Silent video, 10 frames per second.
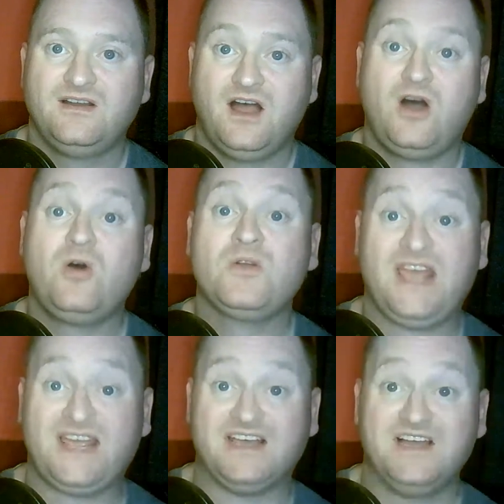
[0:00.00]

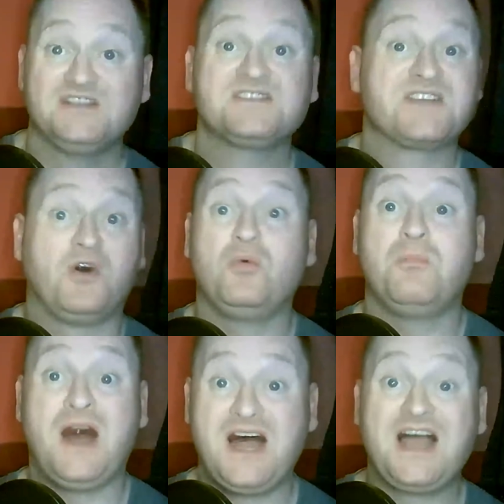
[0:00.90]
Okay, so
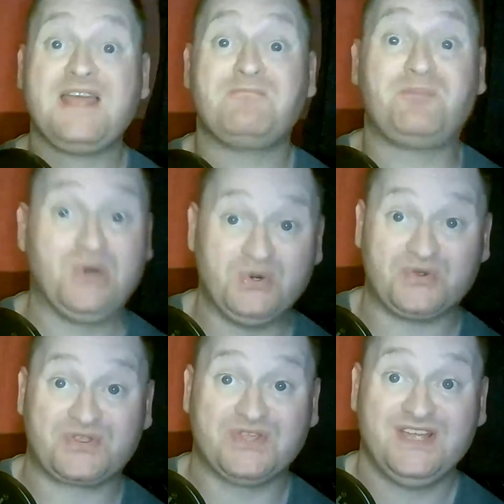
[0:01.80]
my
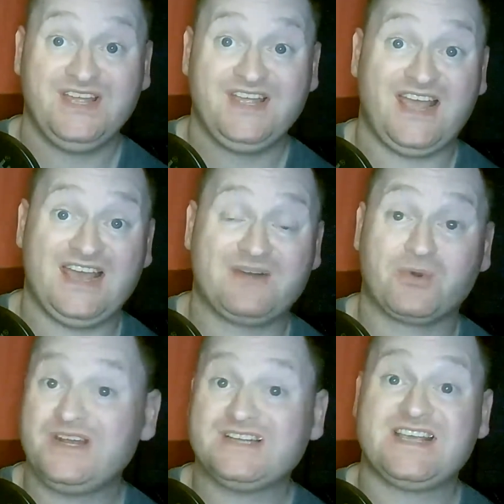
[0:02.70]
booth, and we're
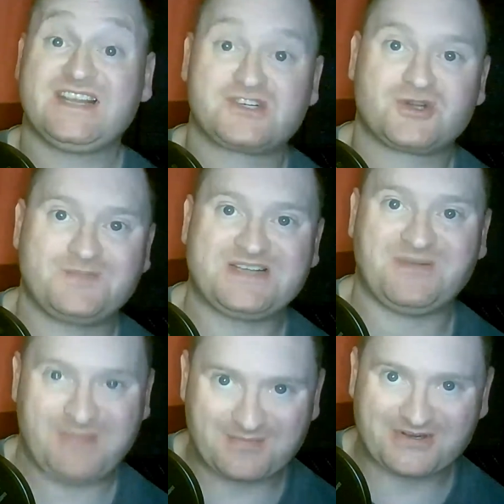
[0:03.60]
going to take a trip
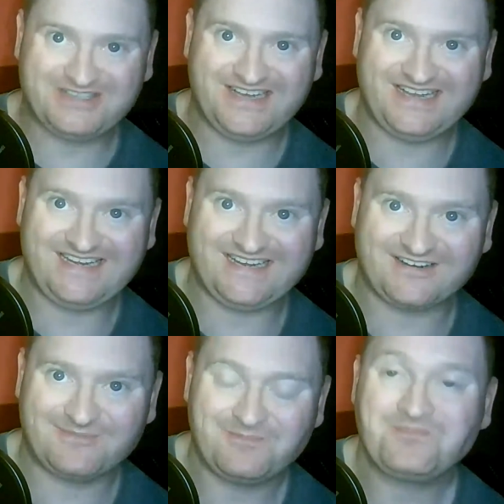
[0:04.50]
down memory lane here.